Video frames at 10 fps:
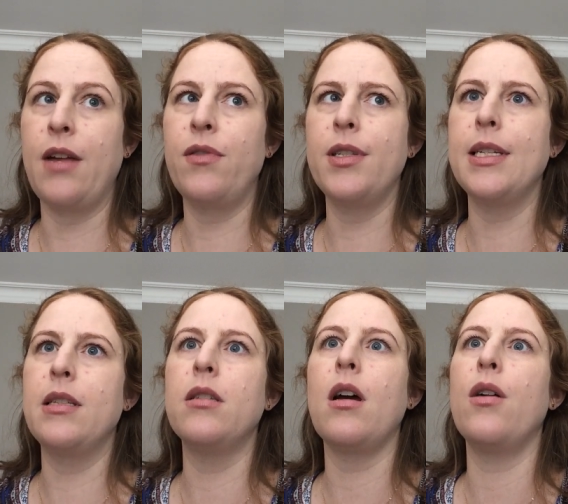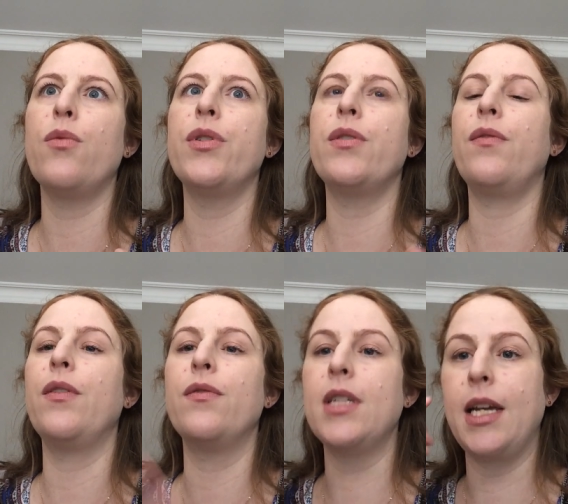Ever since I was
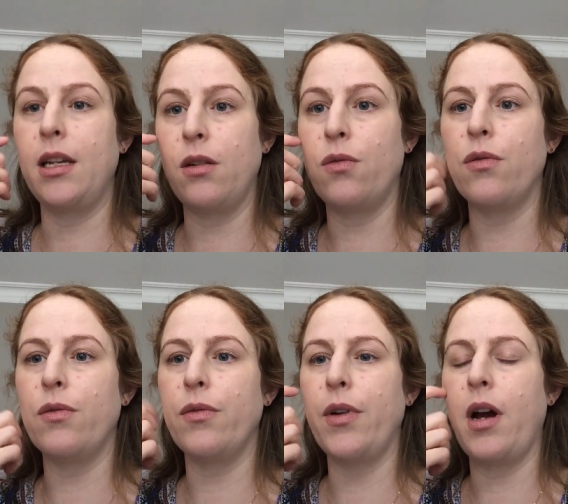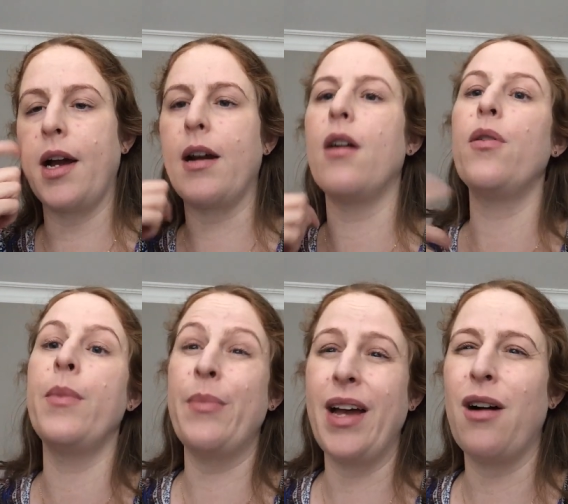fifteen, or I can't
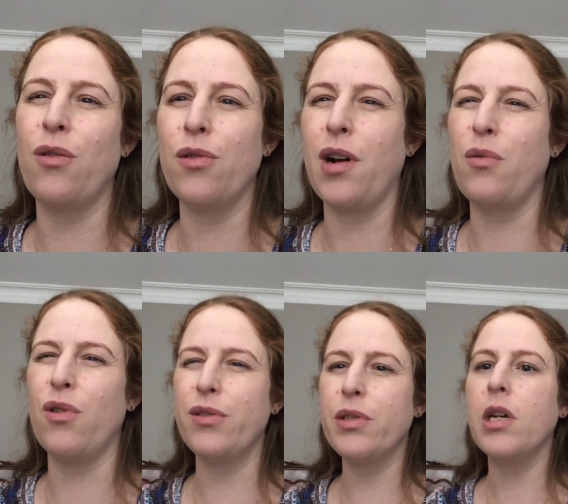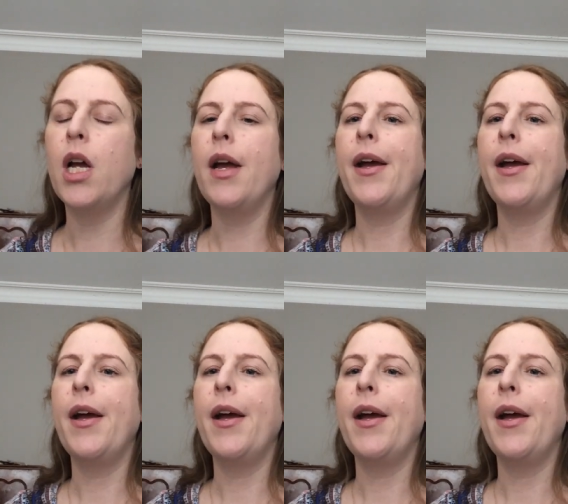remember how old I was.